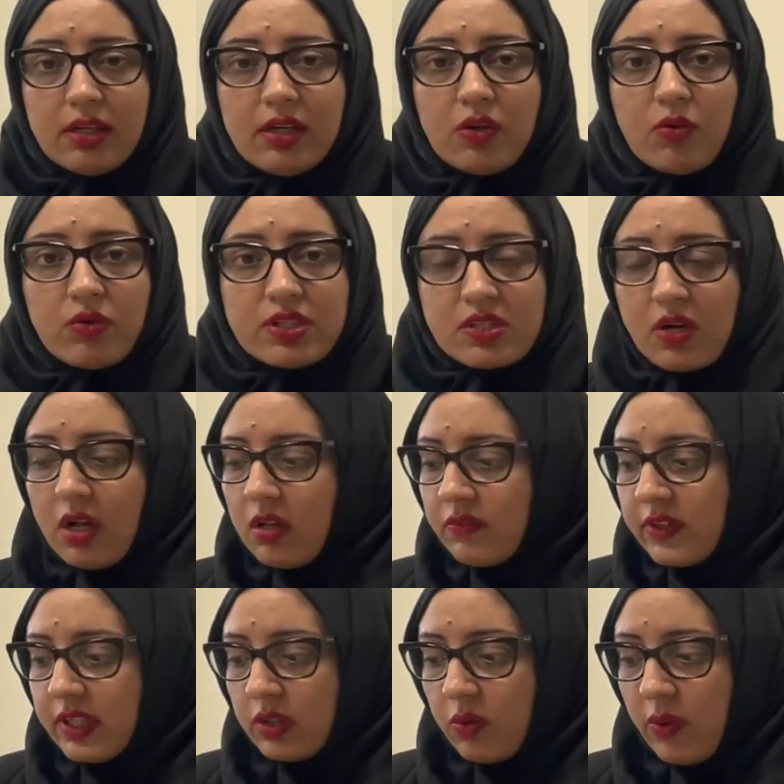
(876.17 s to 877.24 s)
resolve
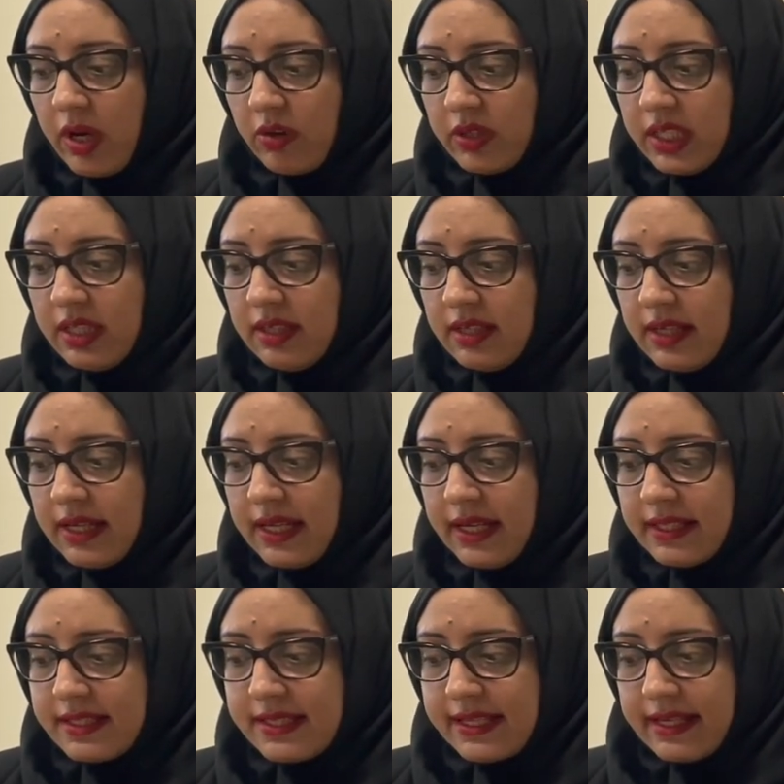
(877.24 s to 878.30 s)
their query, and
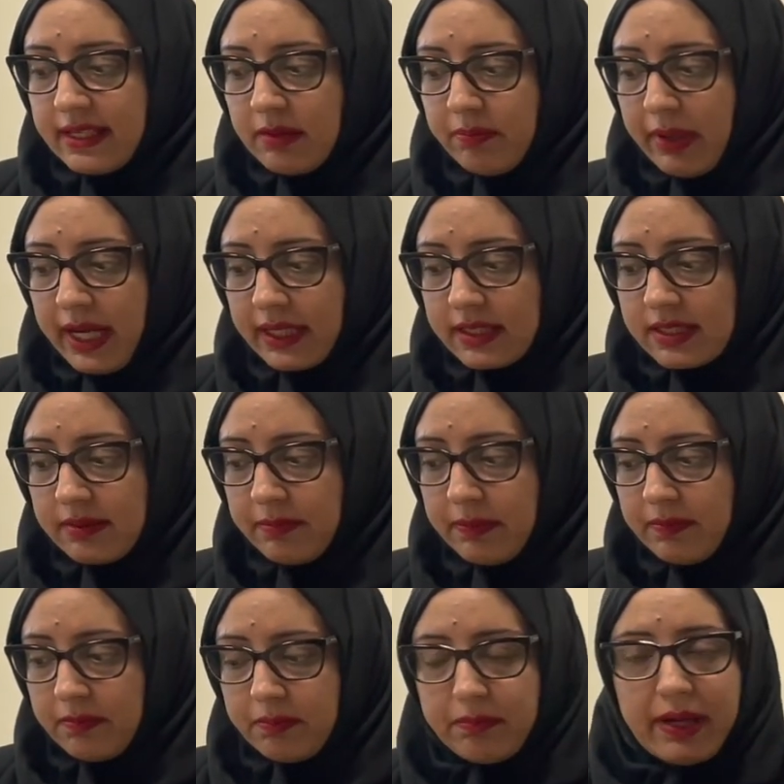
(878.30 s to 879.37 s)
send it back to
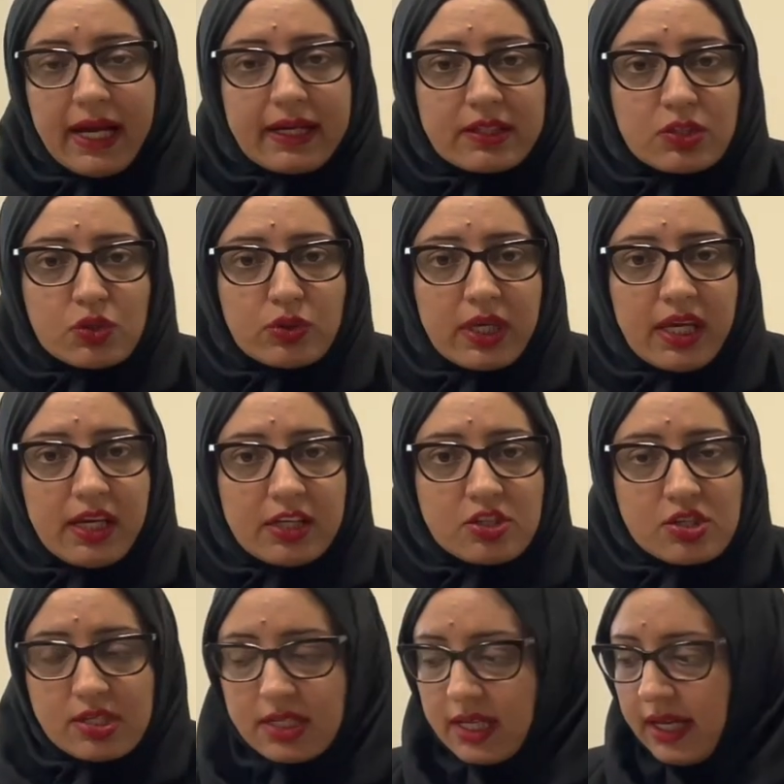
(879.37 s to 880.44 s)

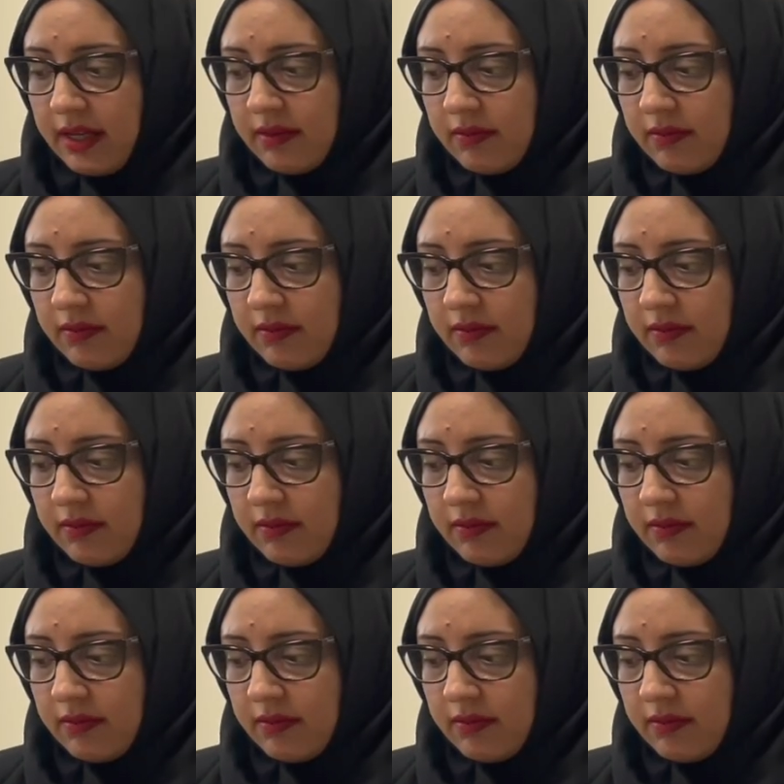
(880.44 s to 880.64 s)
KHDA.